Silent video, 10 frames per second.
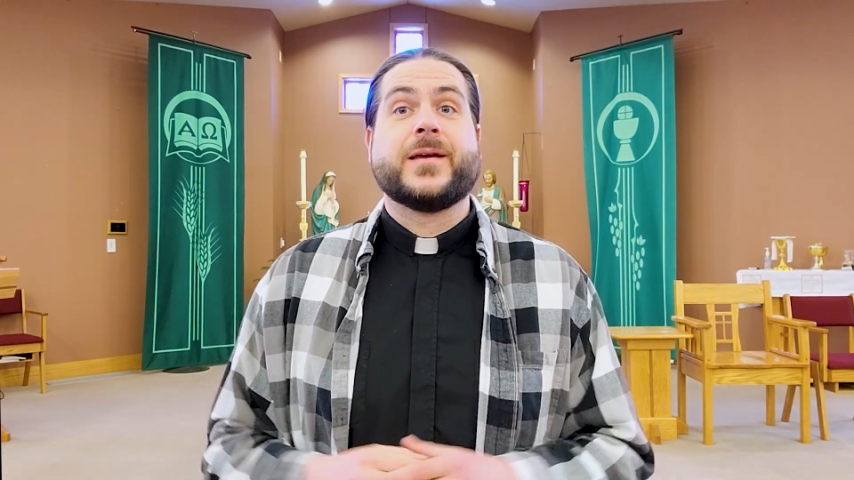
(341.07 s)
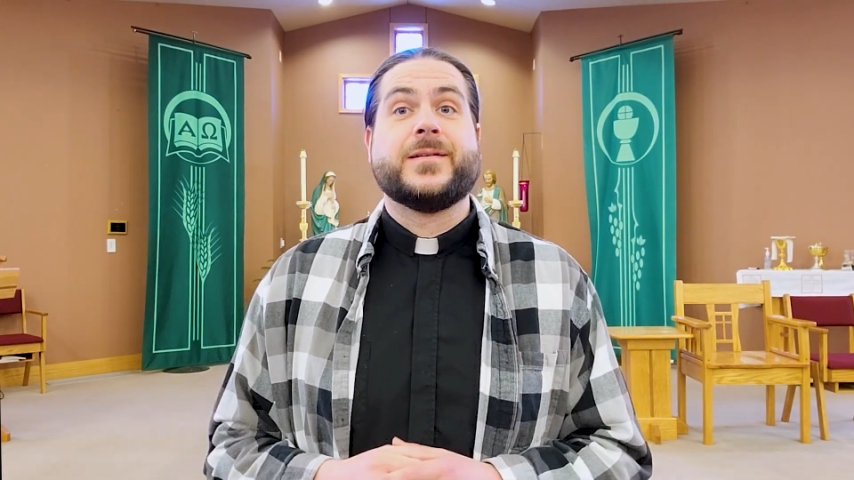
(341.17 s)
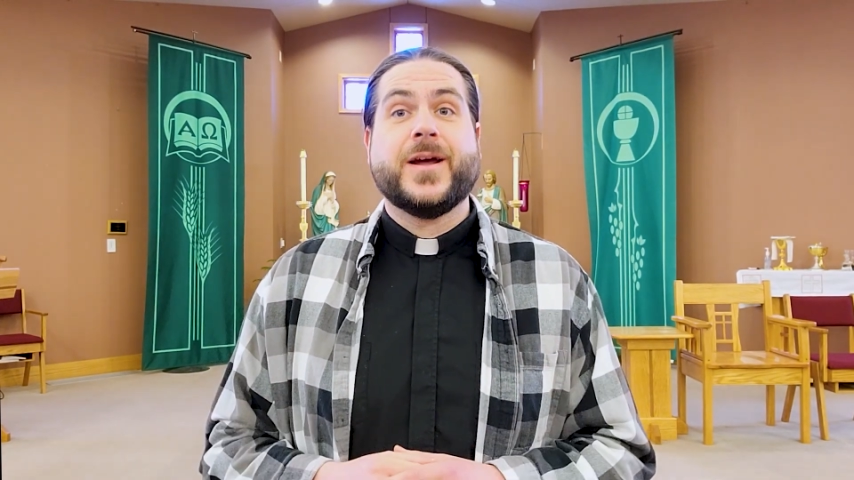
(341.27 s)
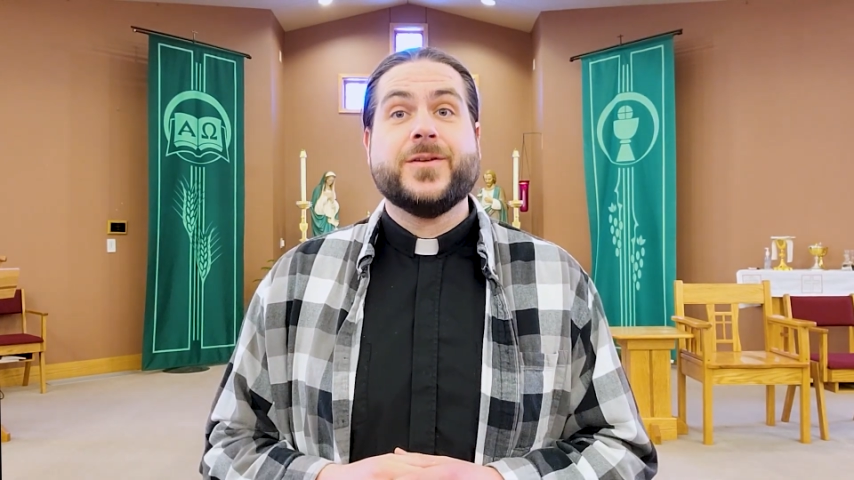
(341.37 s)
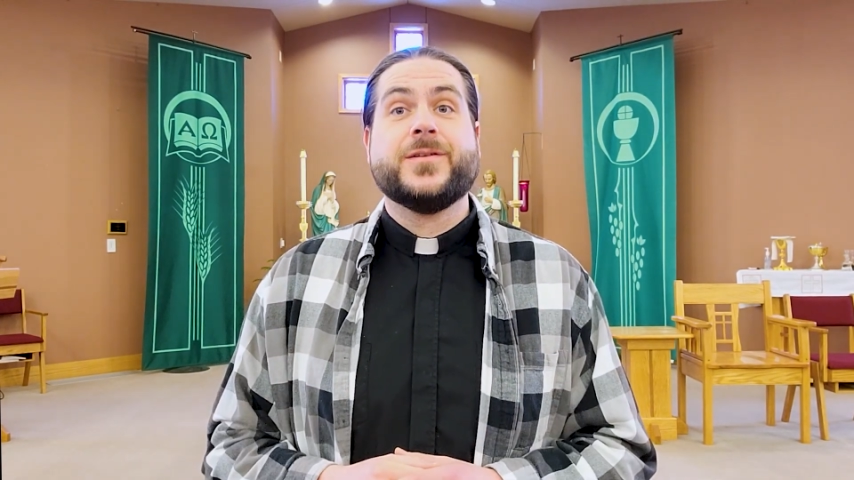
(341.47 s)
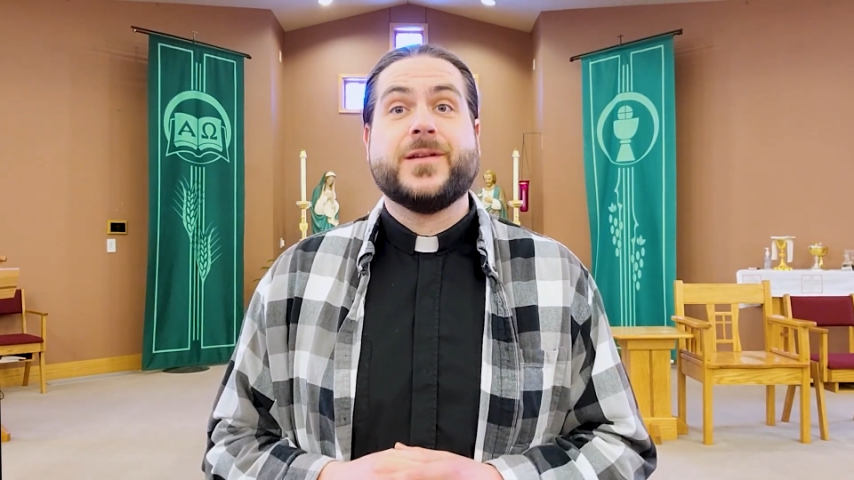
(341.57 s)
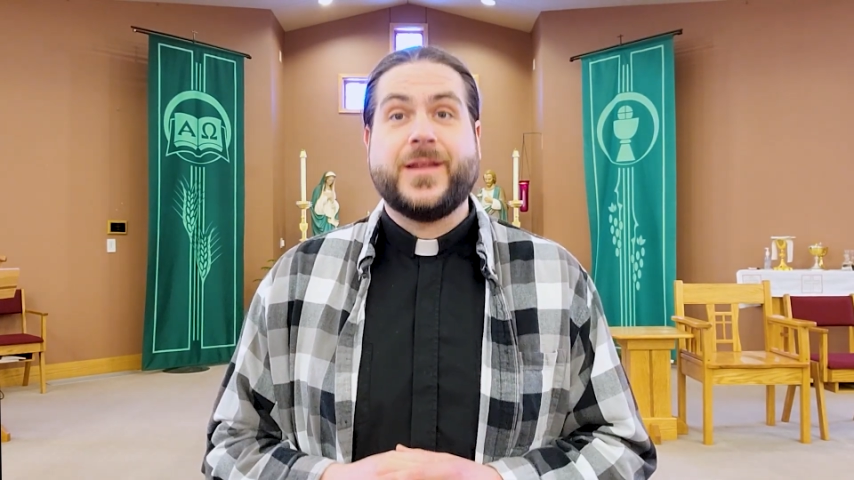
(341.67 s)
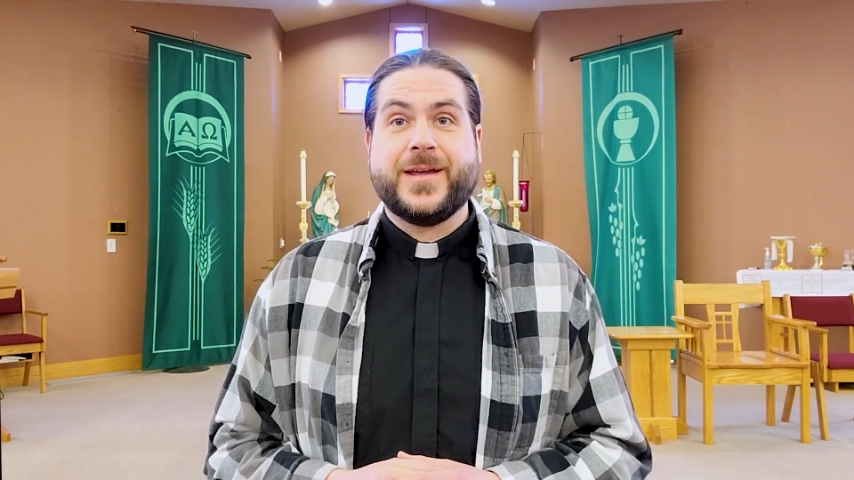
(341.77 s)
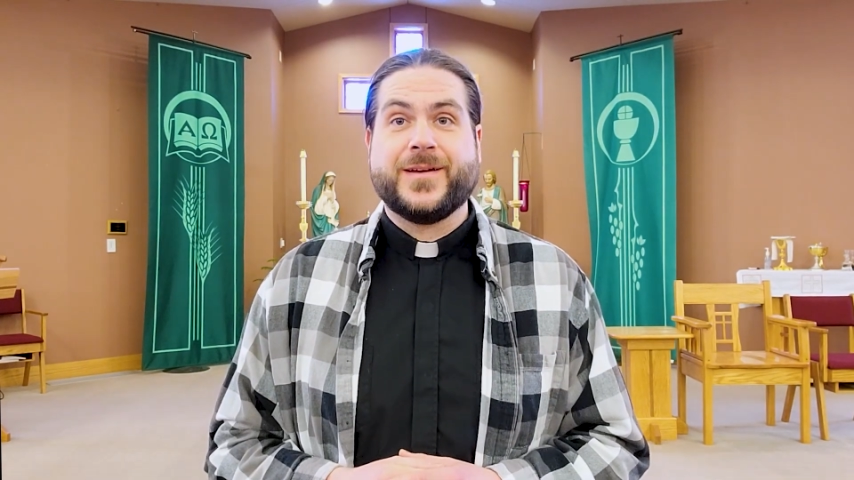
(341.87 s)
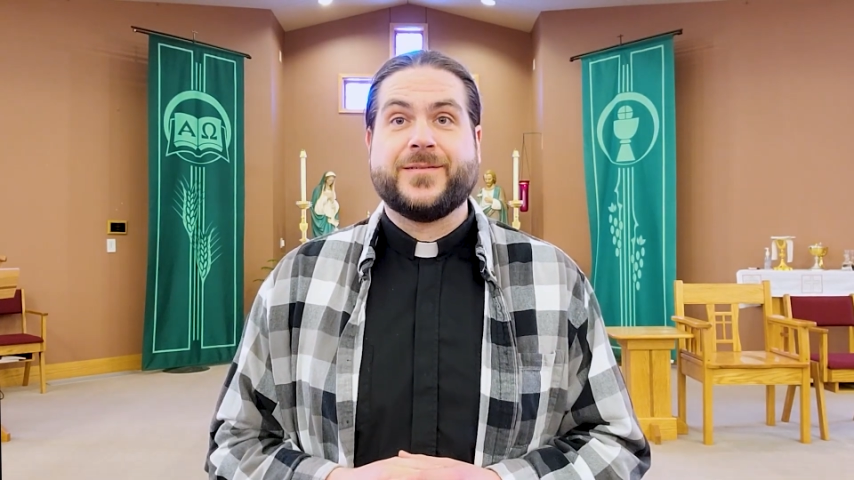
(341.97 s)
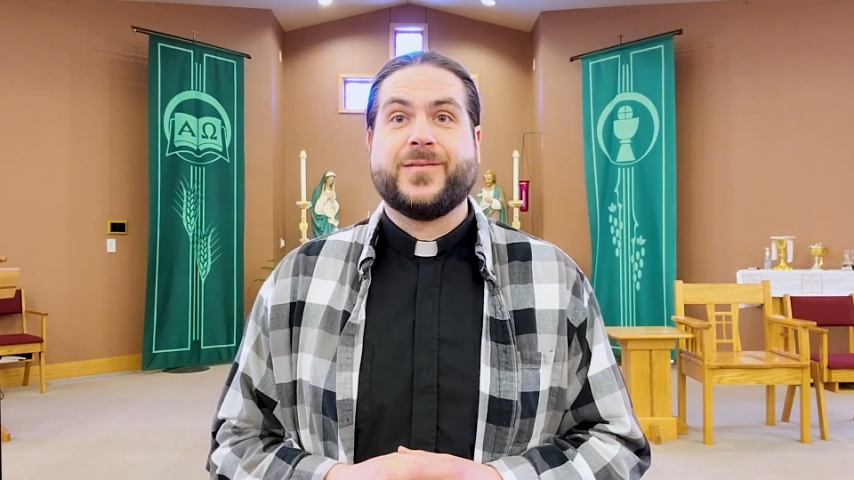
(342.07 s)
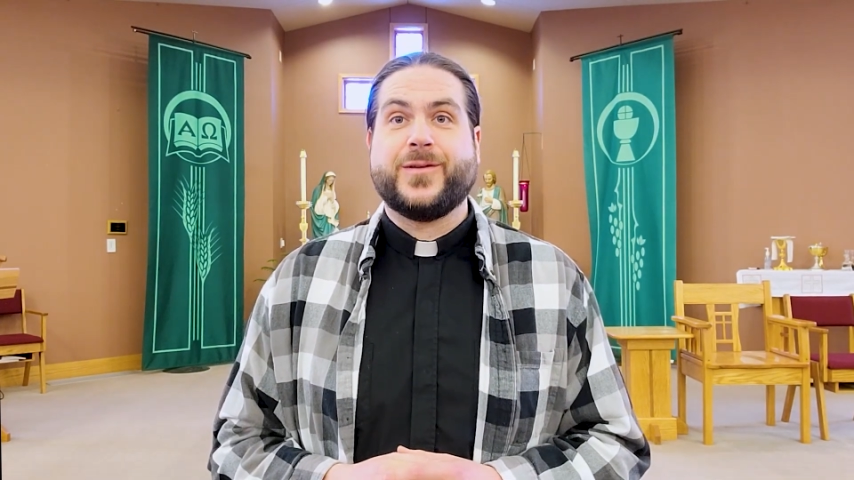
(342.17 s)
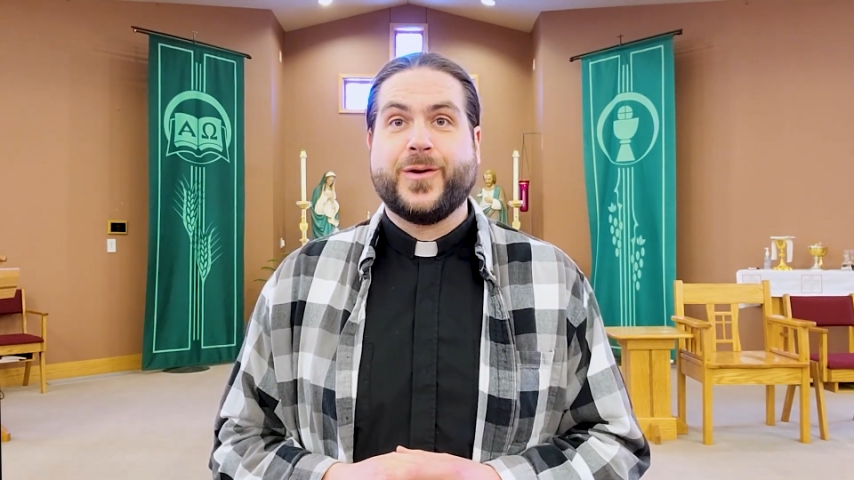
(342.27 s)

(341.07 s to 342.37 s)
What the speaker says: continue to live